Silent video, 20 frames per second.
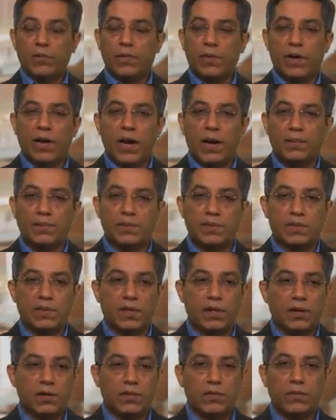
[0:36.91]
perhaps
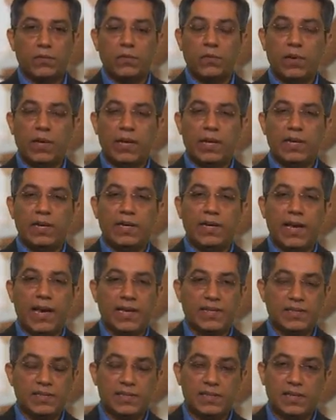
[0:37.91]
a weekly
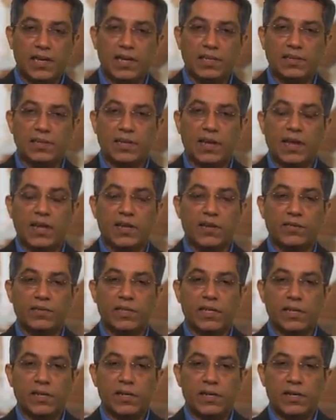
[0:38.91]
exercise in any of
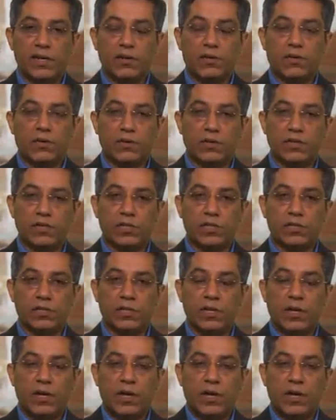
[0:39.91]
the earlier courses,